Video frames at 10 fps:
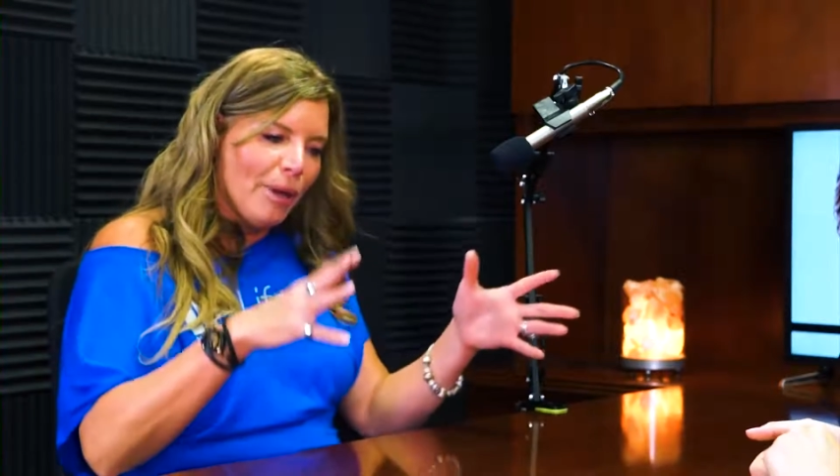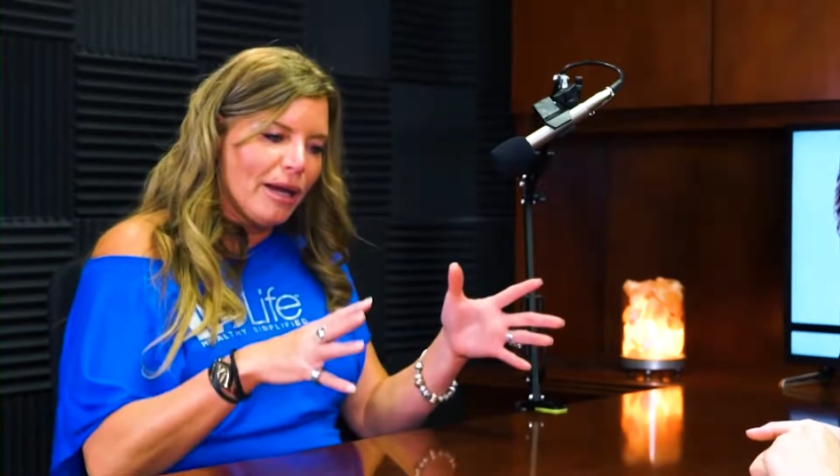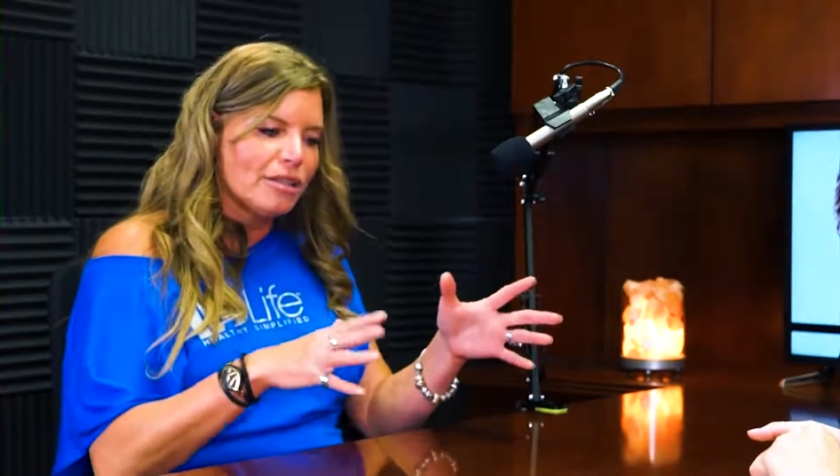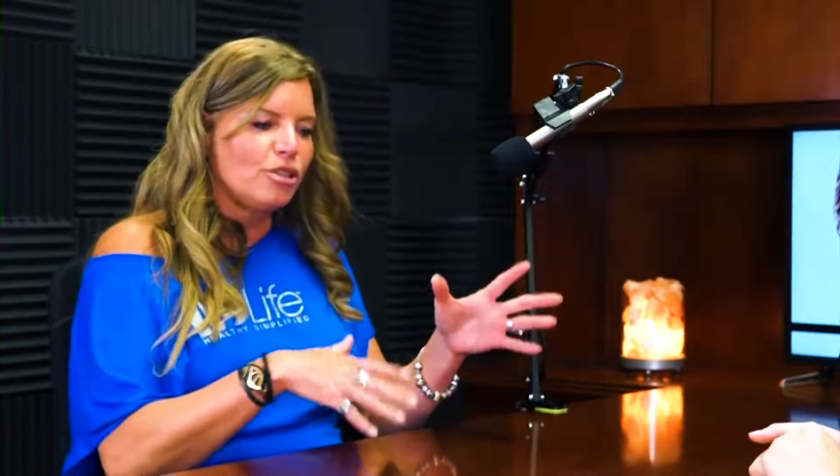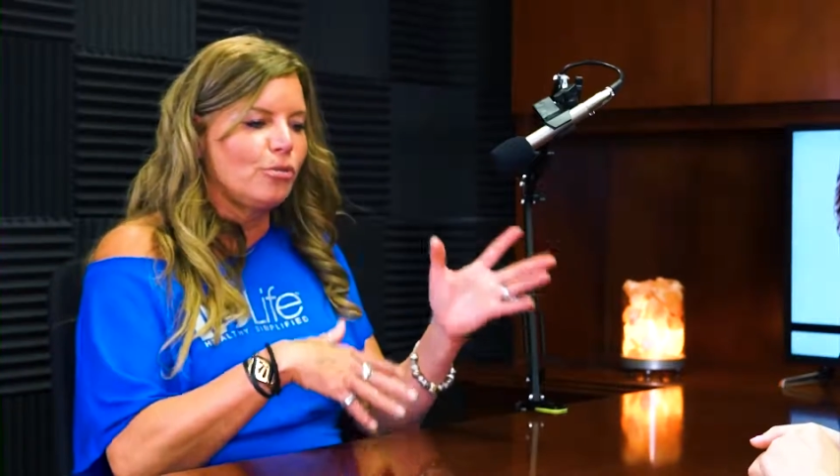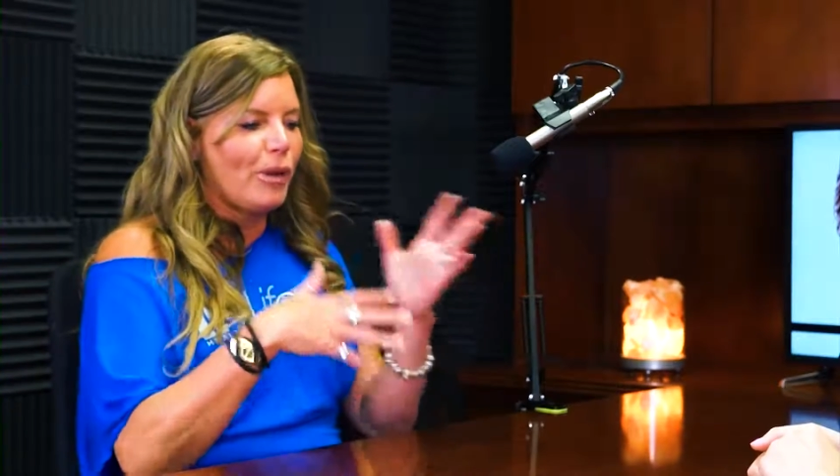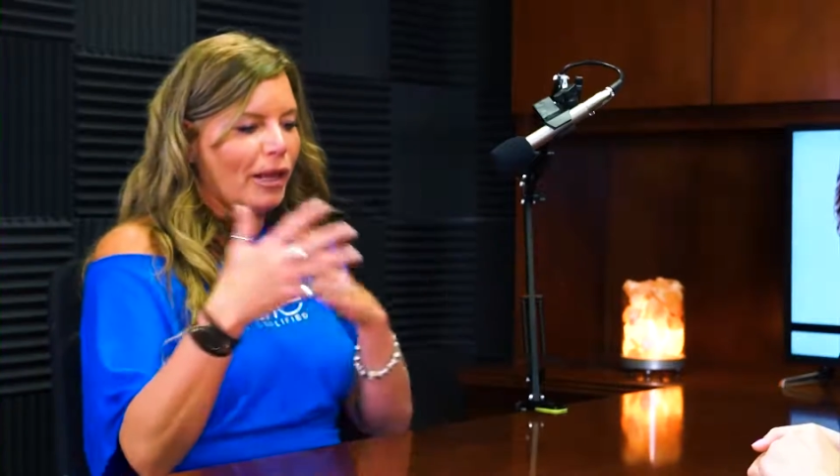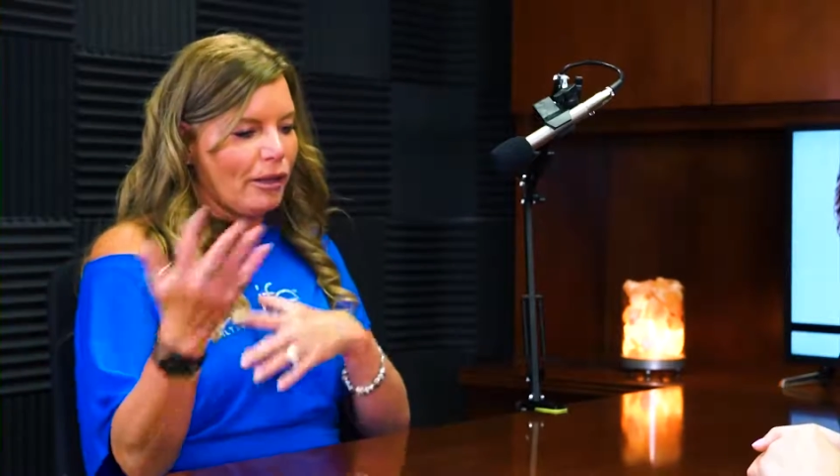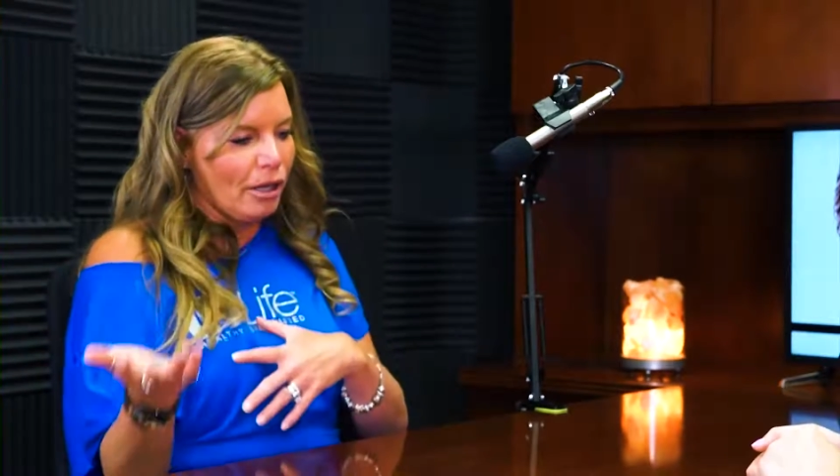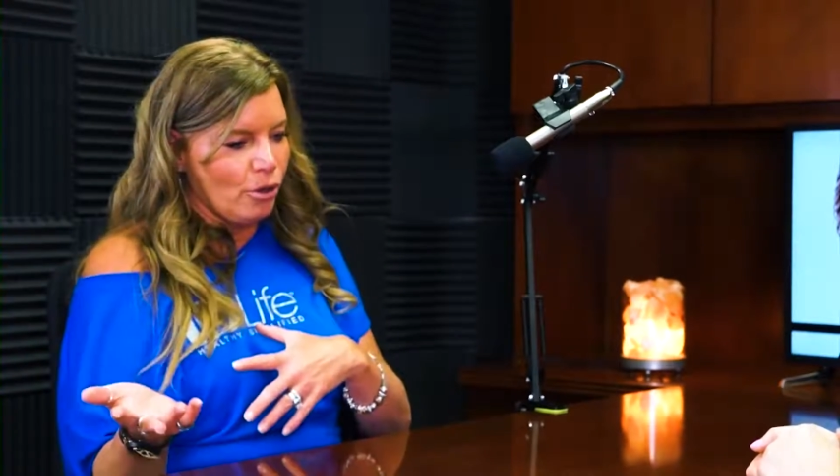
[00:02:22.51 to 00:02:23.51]
back to
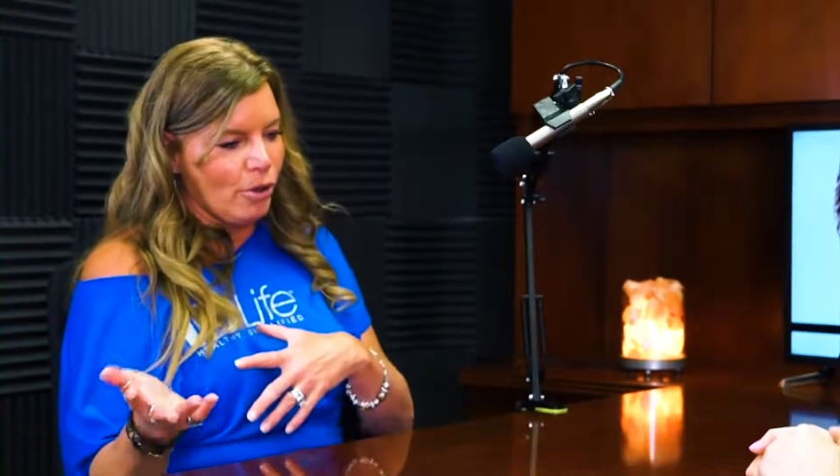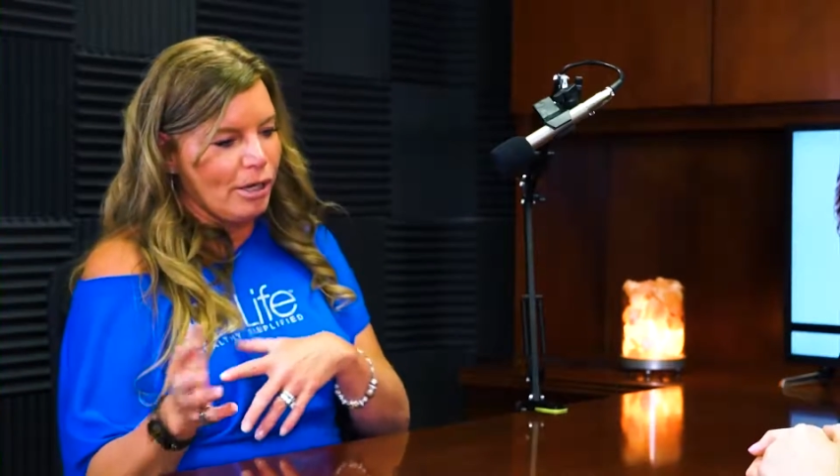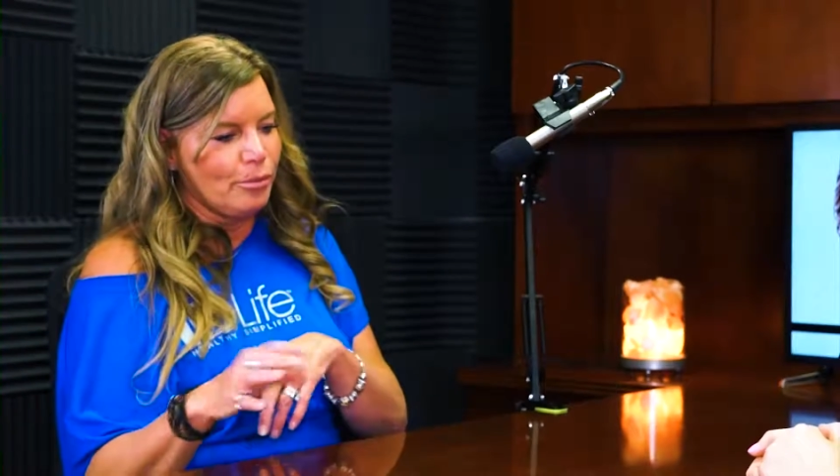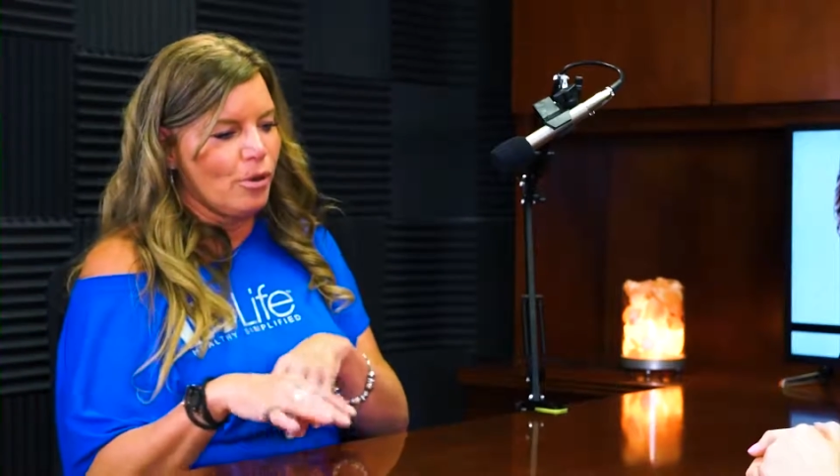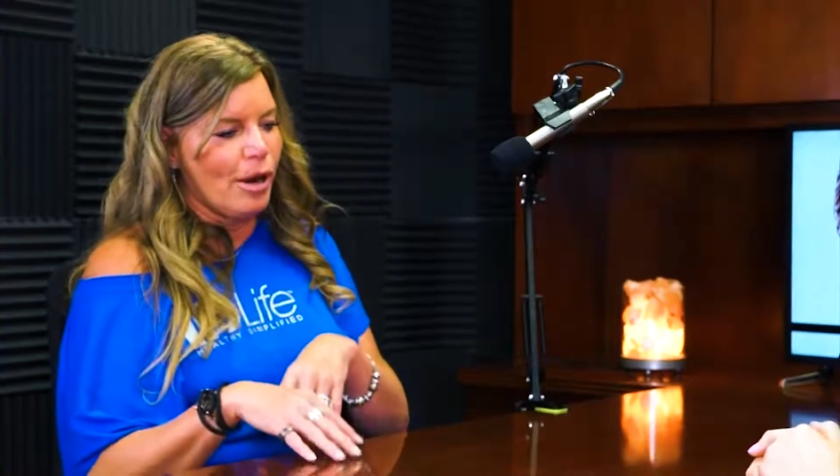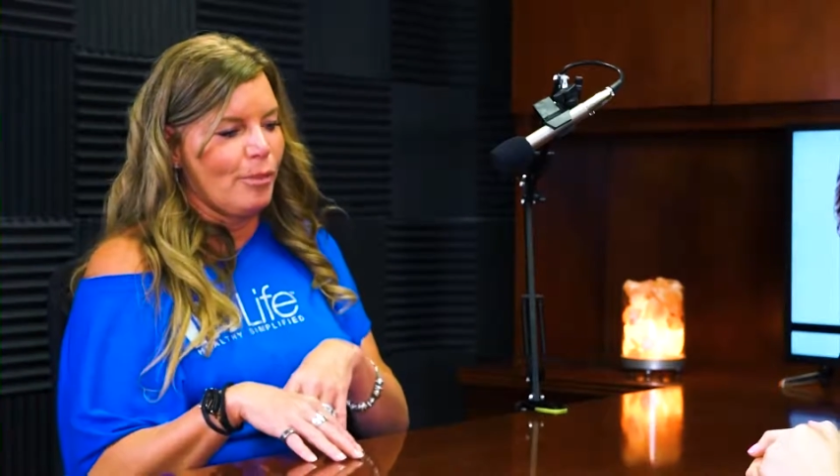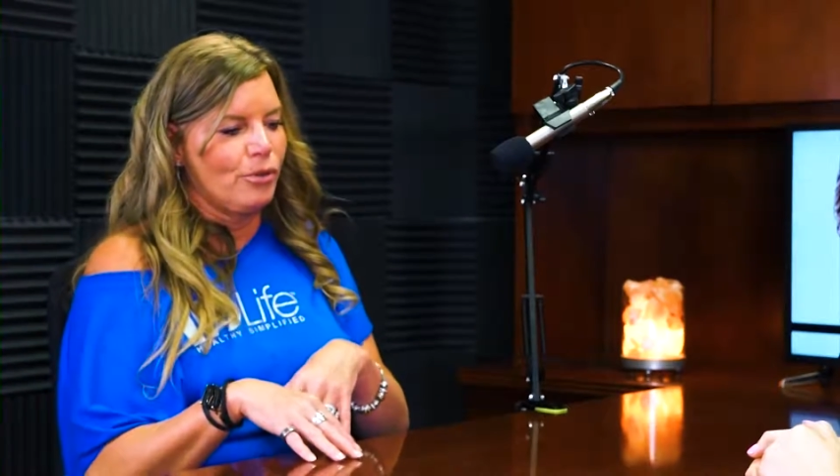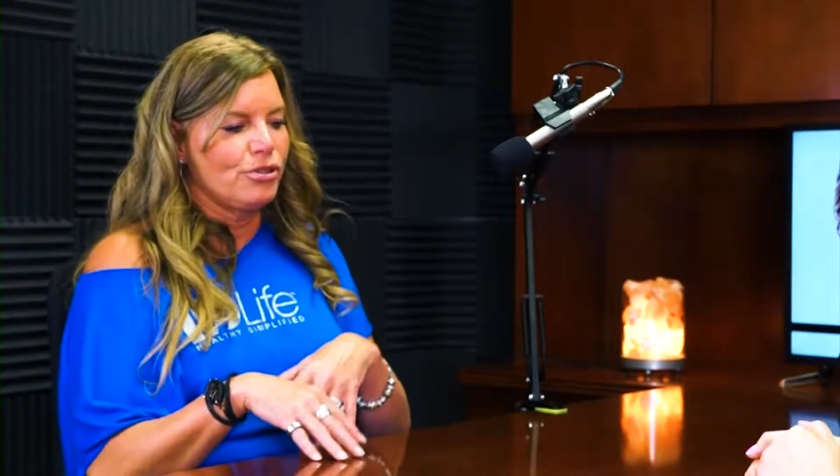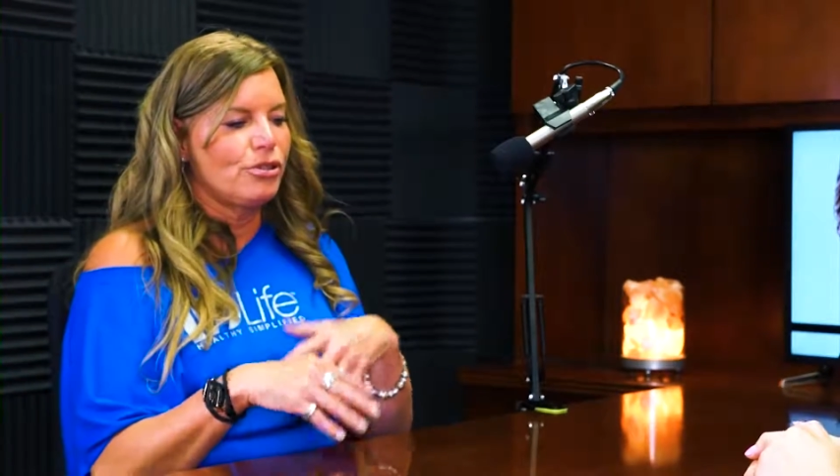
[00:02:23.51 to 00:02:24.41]
paleo and primal.